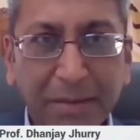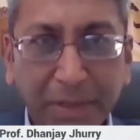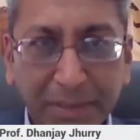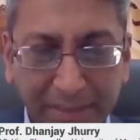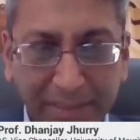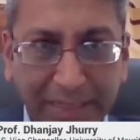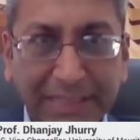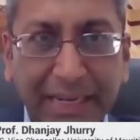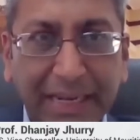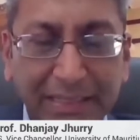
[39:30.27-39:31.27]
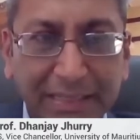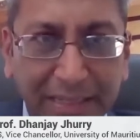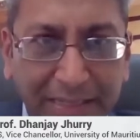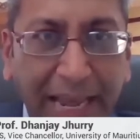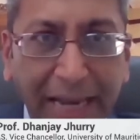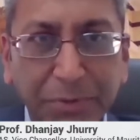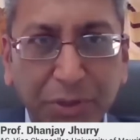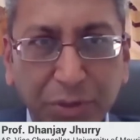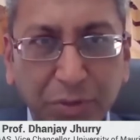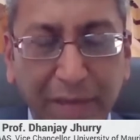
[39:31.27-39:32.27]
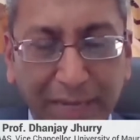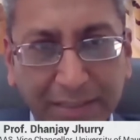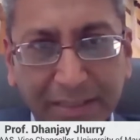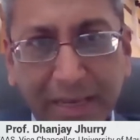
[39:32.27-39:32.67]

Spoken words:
But it helps you do that.